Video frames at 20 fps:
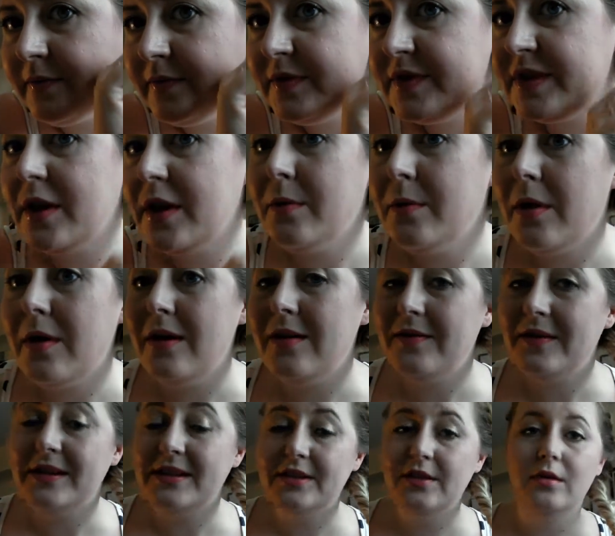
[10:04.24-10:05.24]
Don't worry if
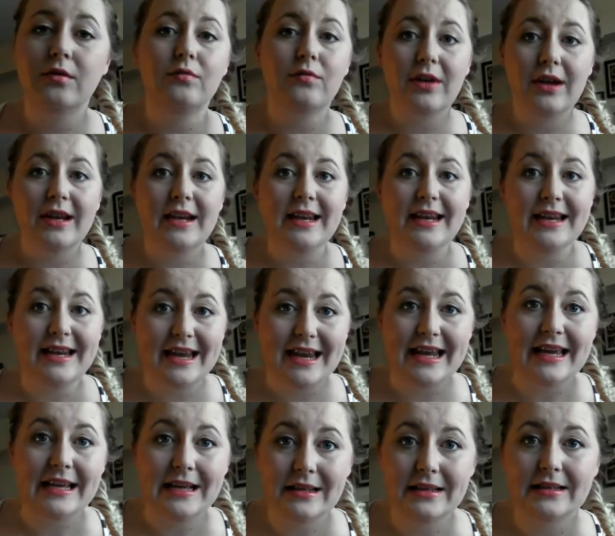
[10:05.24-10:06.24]
it's not really
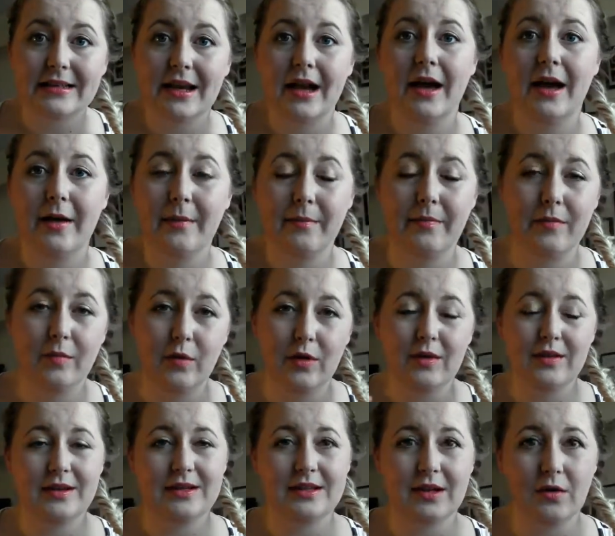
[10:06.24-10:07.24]
neat. One of the
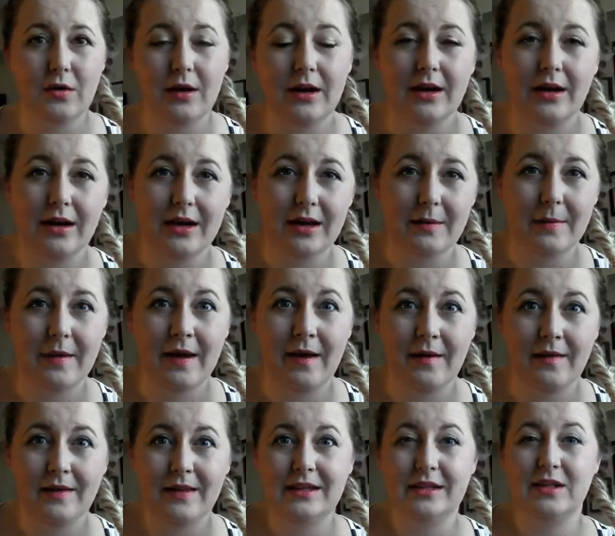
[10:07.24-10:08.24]
things I quite like about
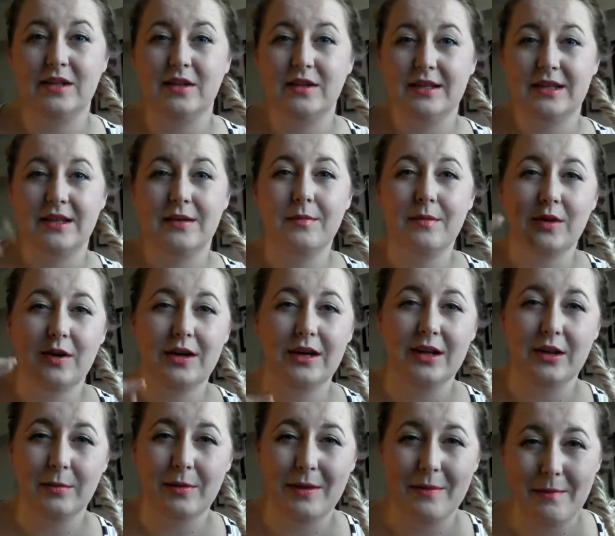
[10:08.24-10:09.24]
this do is it can look a
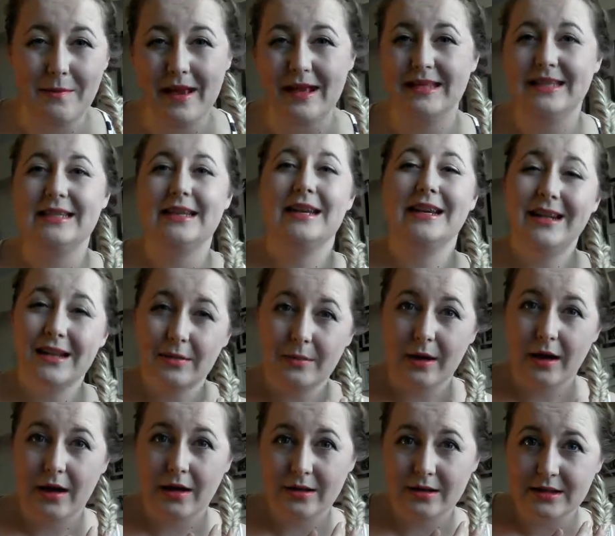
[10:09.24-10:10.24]
little bit messy, a little bit
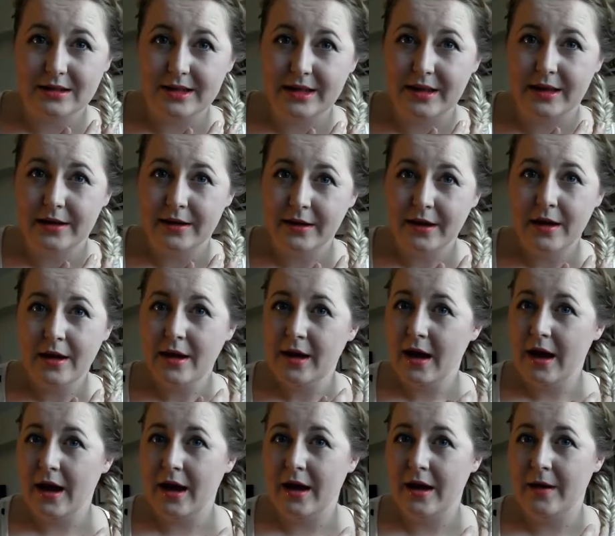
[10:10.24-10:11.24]
undone,
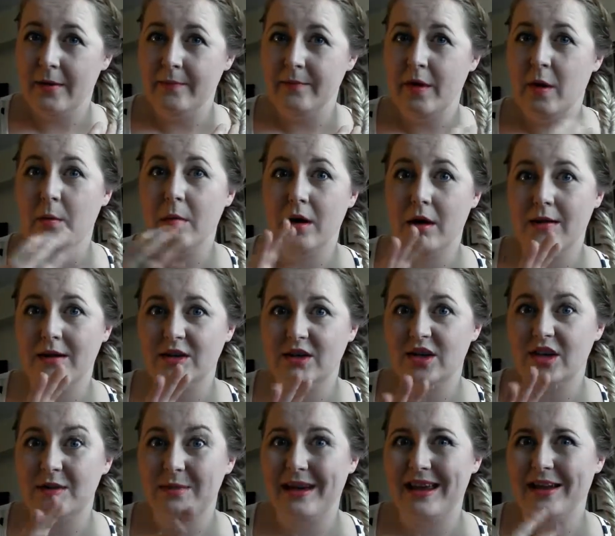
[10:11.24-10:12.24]
and we are
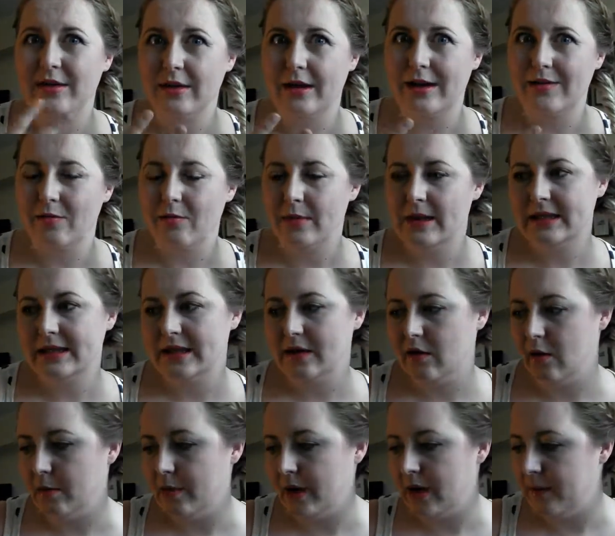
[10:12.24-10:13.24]
actually going to make it look even messier
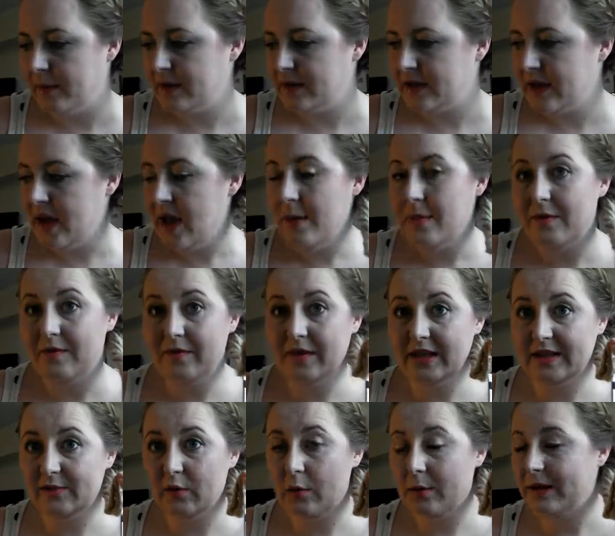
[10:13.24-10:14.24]
on purpose. But first
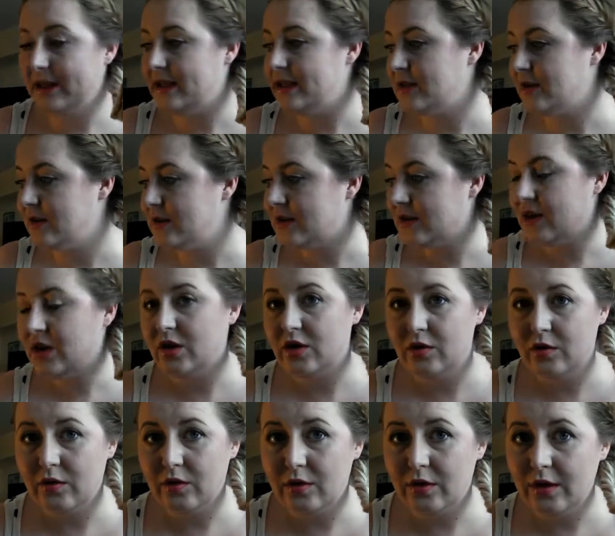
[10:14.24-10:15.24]
of all, what we need to do is
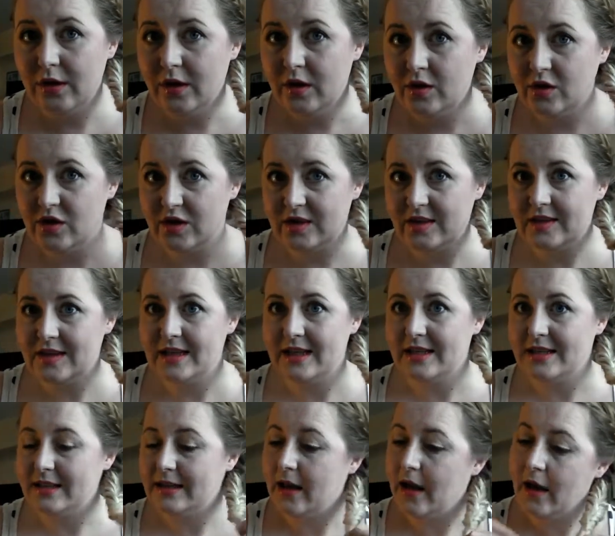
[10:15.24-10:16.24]
secure just
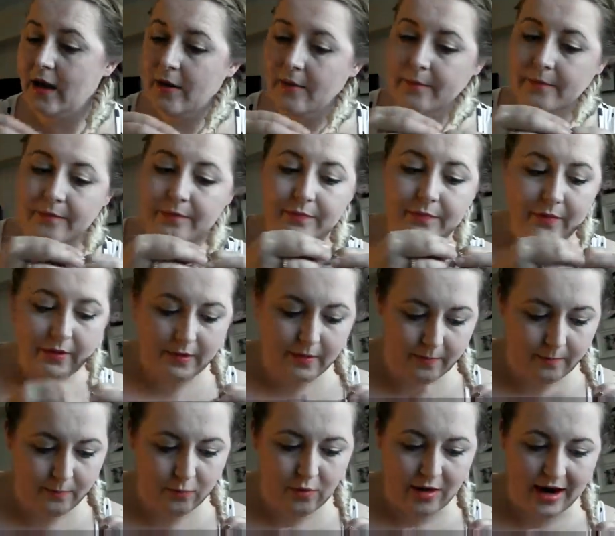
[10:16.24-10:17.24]
this
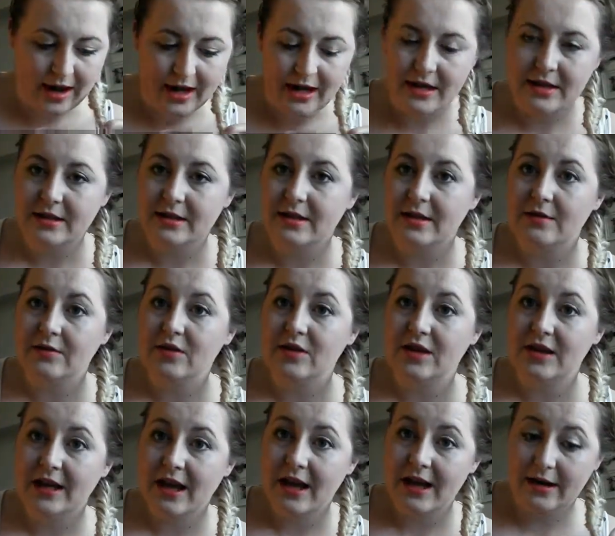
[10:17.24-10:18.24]
braid. So I'm just
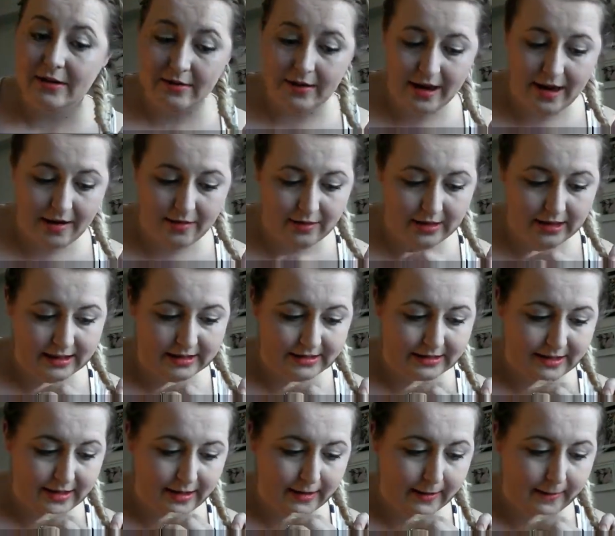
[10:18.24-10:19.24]
going to get a little hair elastic.